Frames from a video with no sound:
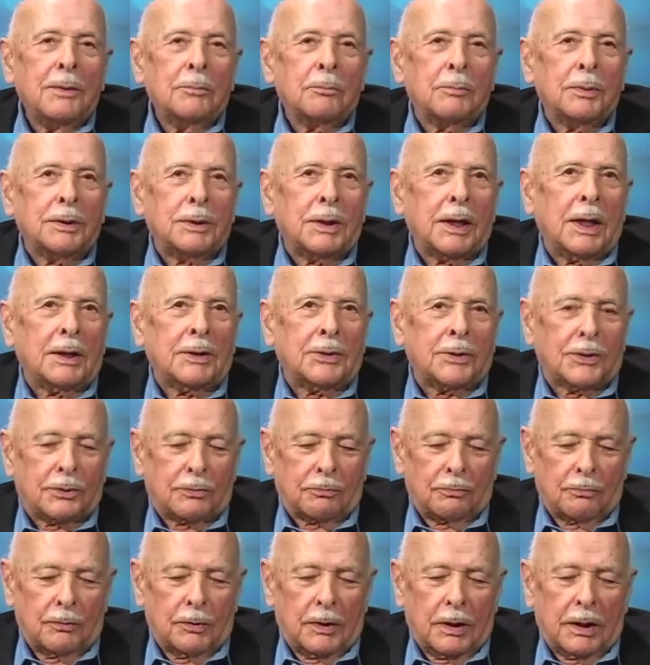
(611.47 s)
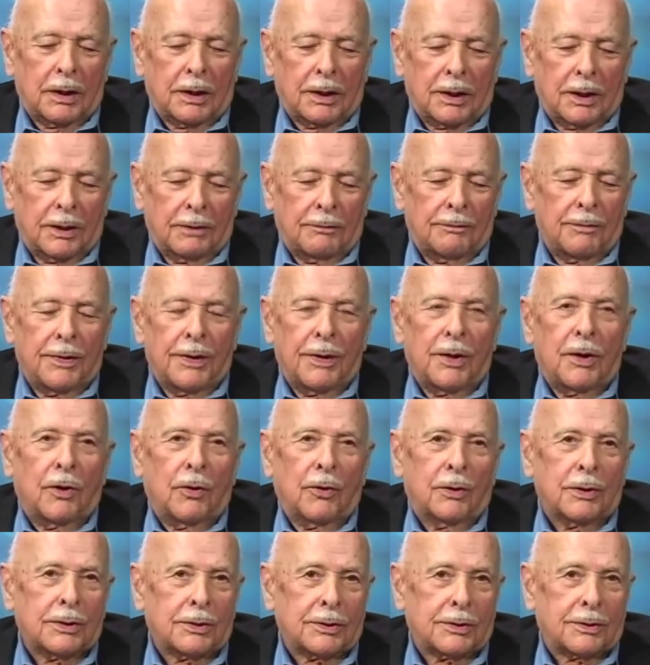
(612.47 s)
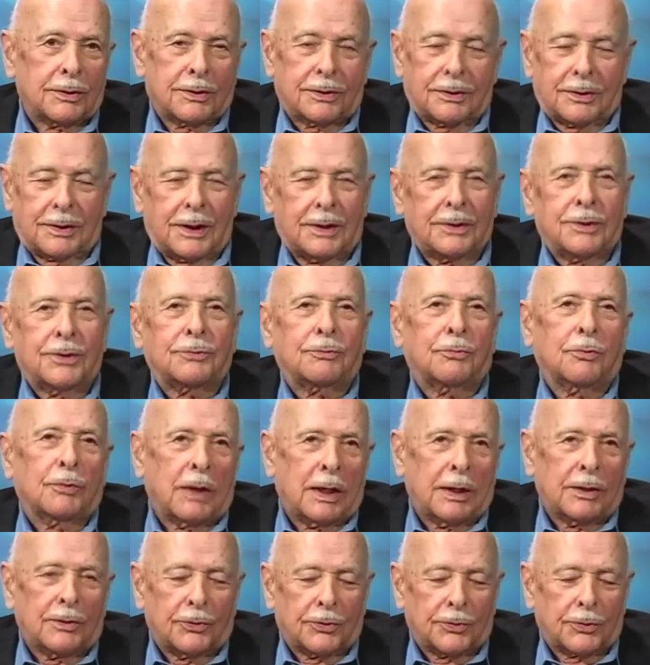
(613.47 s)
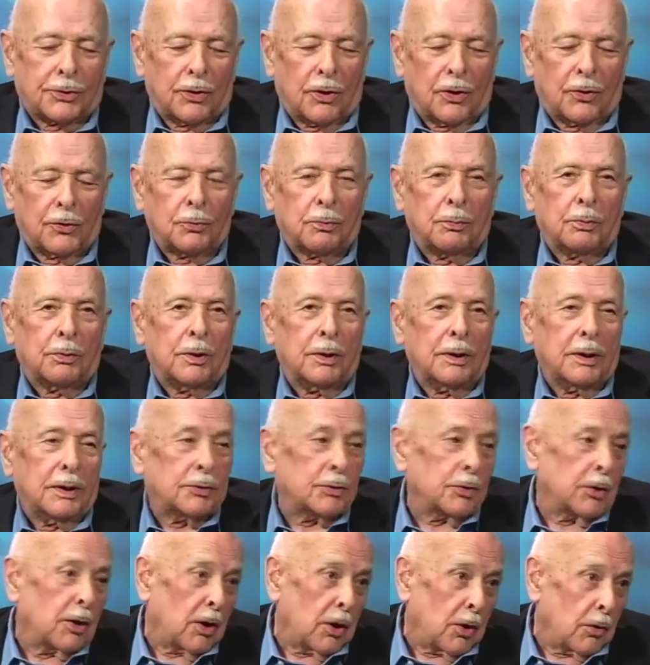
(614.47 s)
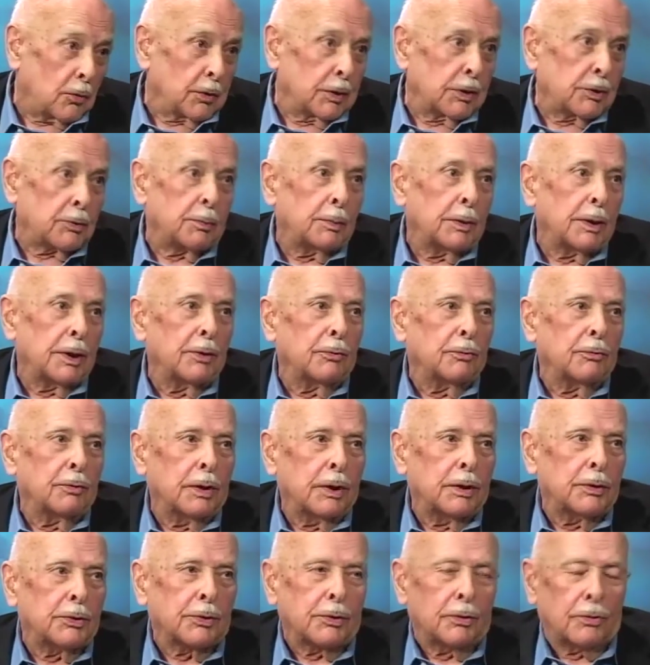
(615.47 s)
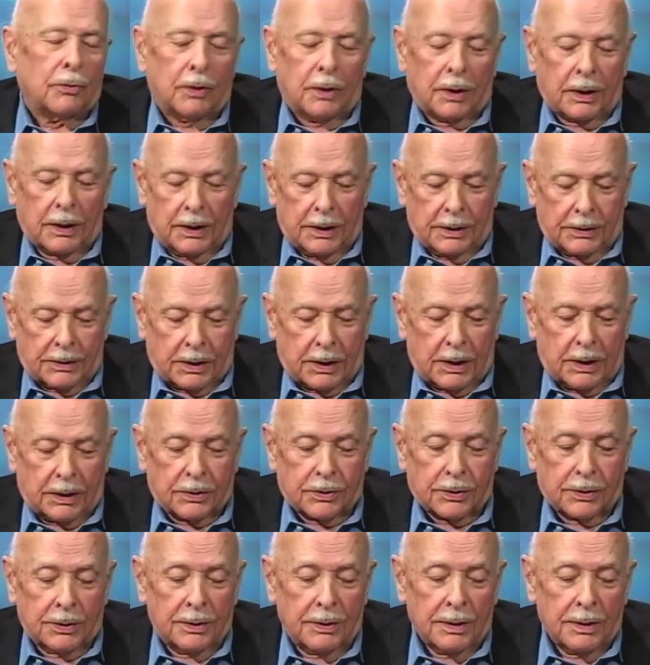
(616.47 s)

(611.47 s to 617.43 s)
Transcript: but that's really, even though it says Greater Salisbury, it's always been a regional organization.